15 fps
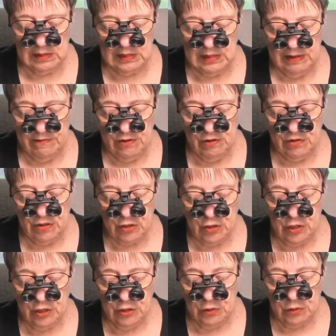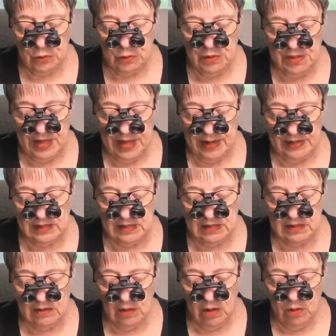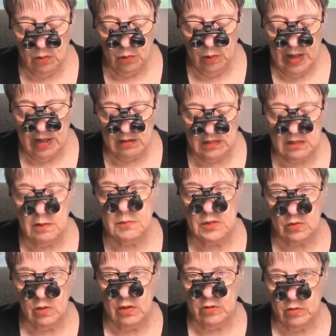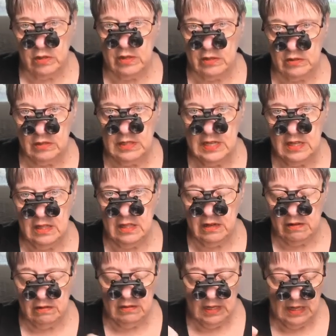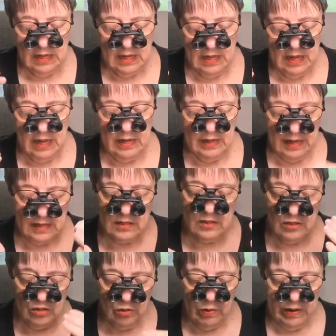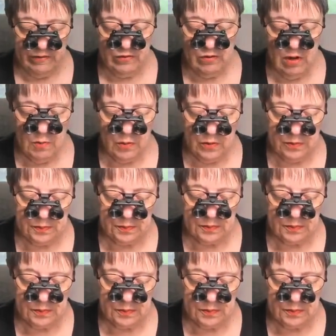give you the clue that, oh wow, something's going on underneath there, unless you have trouble.